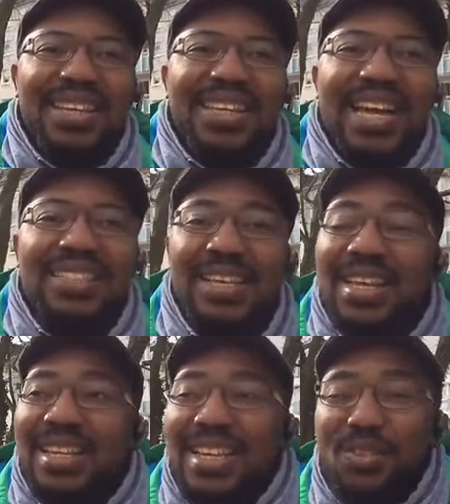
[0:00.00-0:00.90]
that
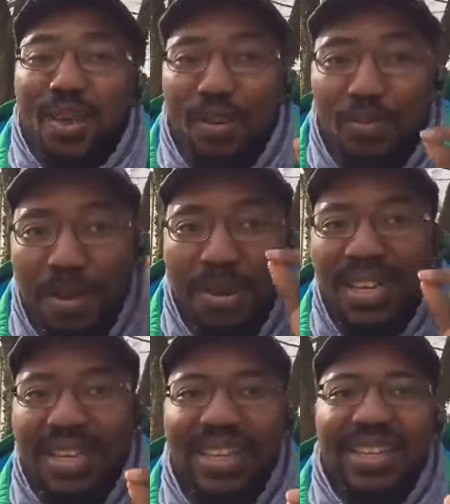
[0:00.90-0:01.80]
is your
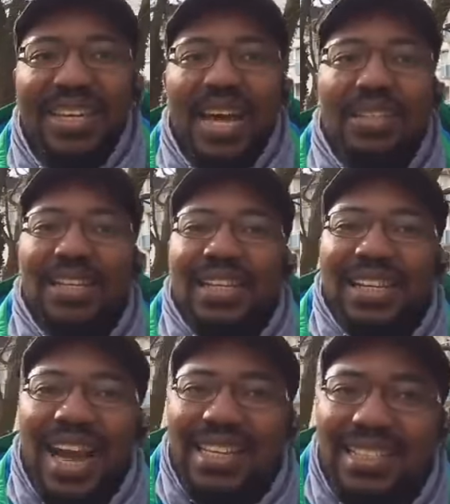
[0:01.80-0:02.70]
family that
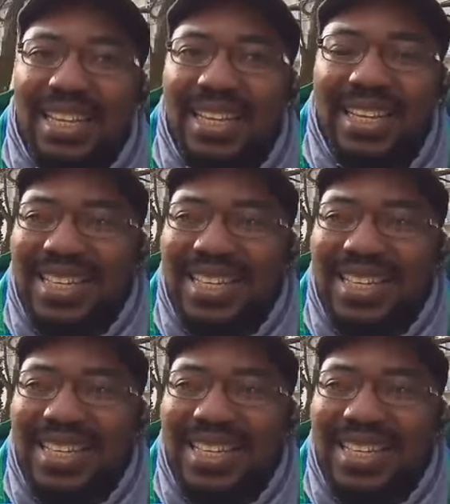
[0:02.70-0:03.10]
has the